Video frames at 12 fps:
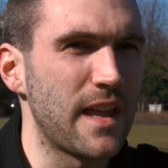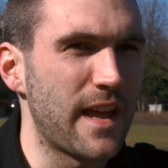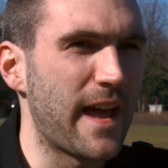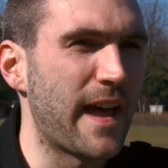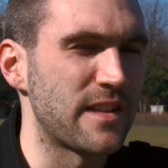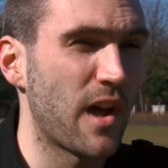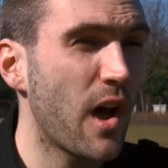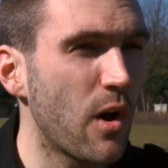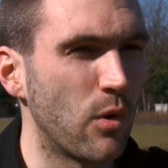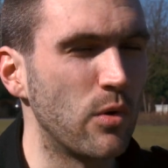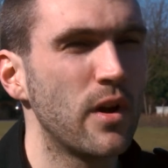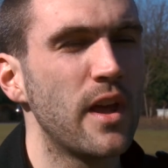as a
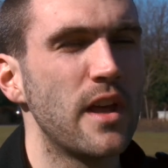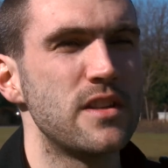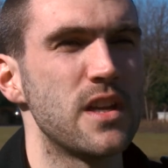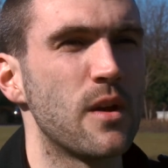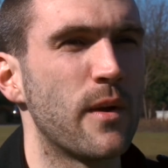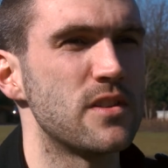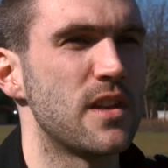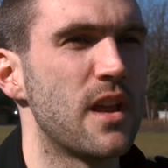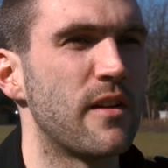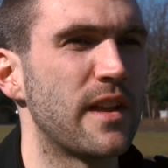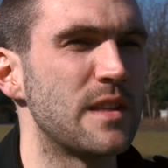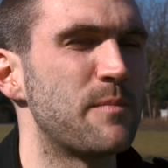whole,
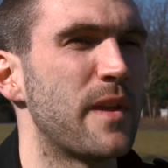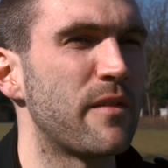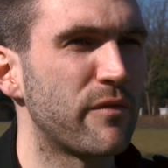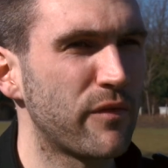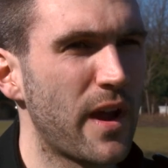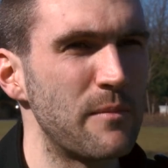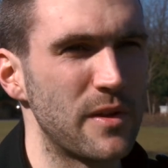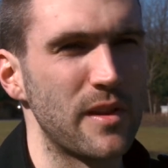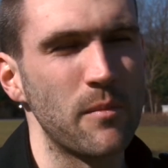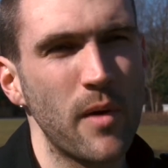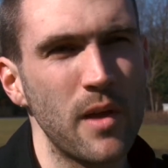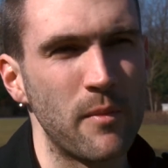geoengineering is being framed at
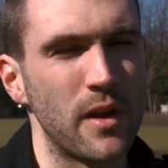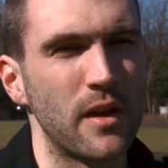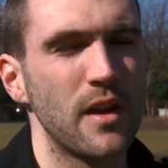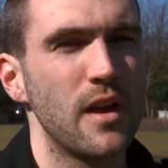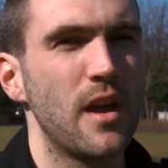the moment.